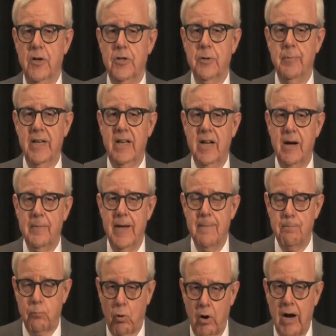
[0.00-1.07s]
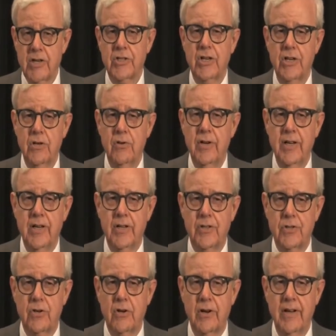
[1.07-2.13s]
to become a prosecuting
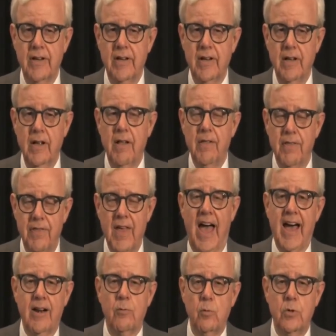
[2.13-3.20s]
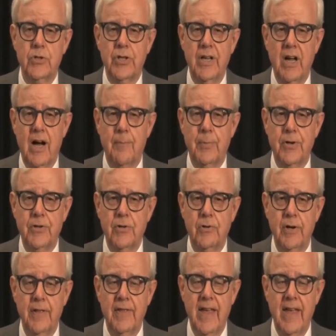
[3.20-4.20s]
attorney, that was the opportunity.